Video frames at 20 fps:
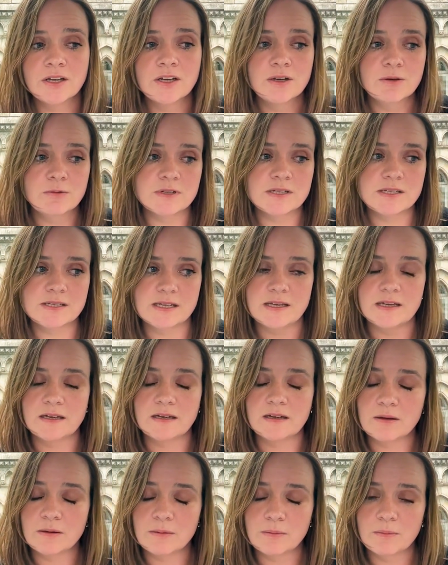We're
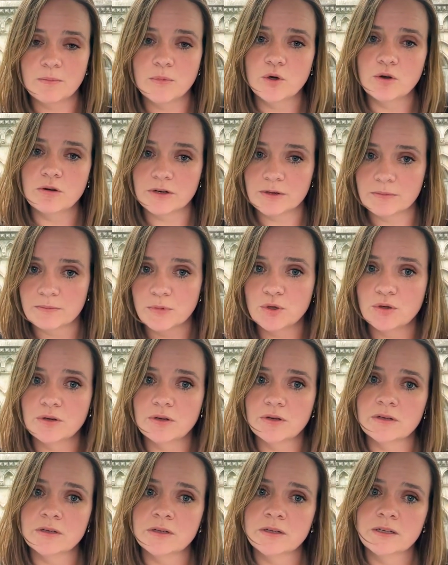seeing more and
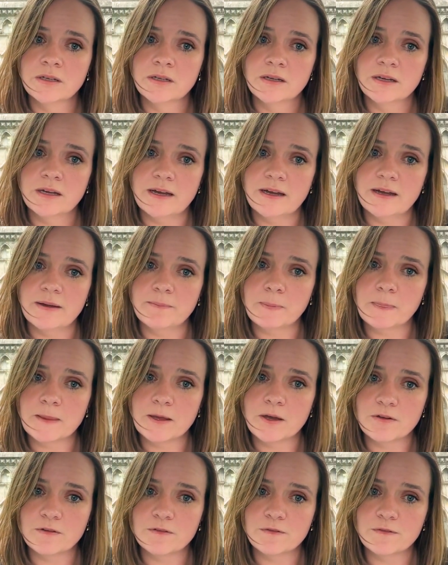more
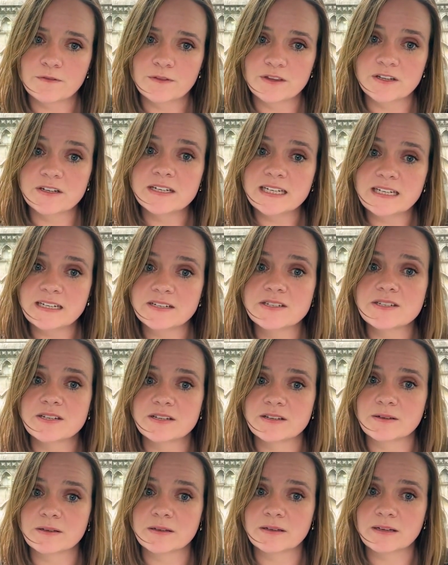of the need
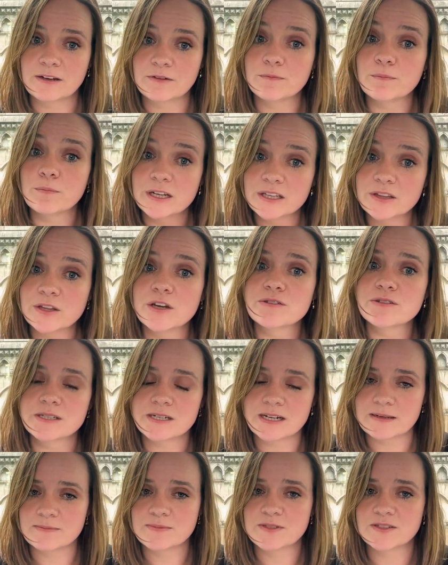to kind of bring those
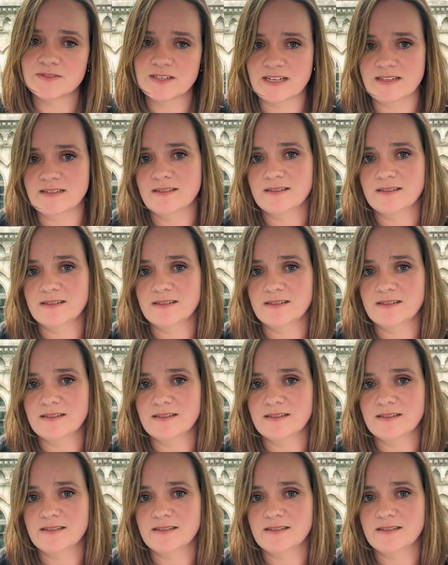types of data